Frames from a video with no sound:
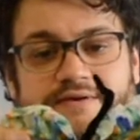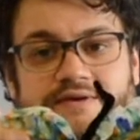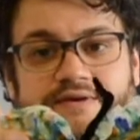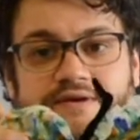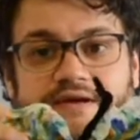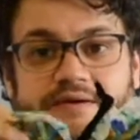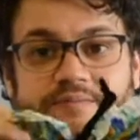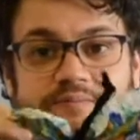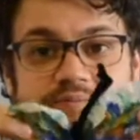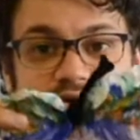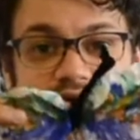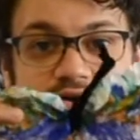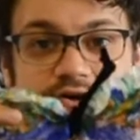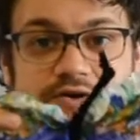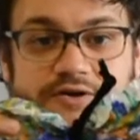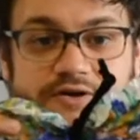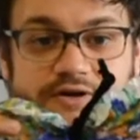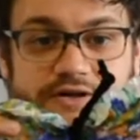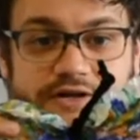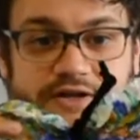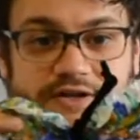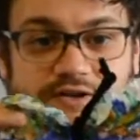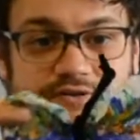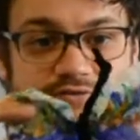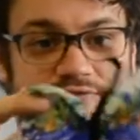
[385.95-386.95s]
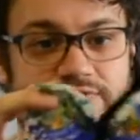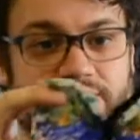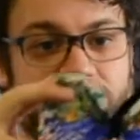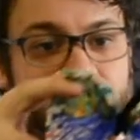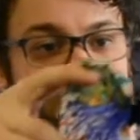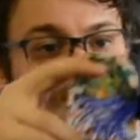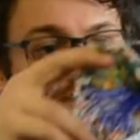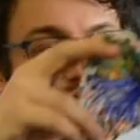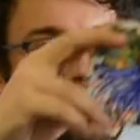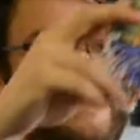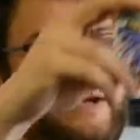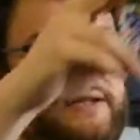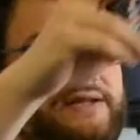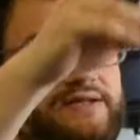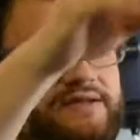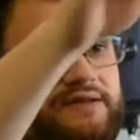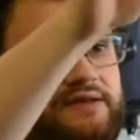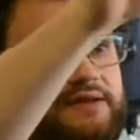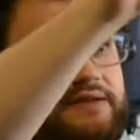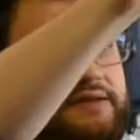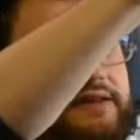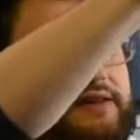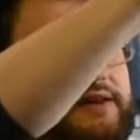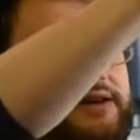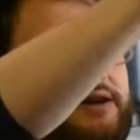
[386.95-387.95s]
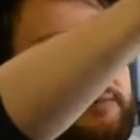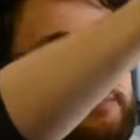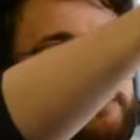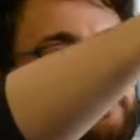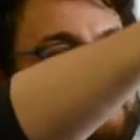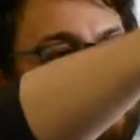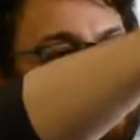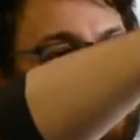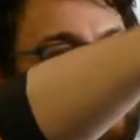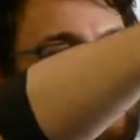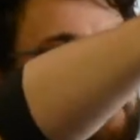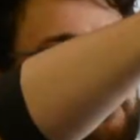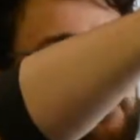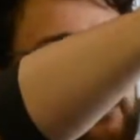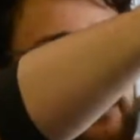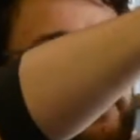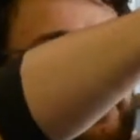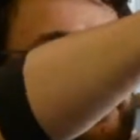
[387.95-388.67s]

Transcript: can be all colorful and bright to help us celebrate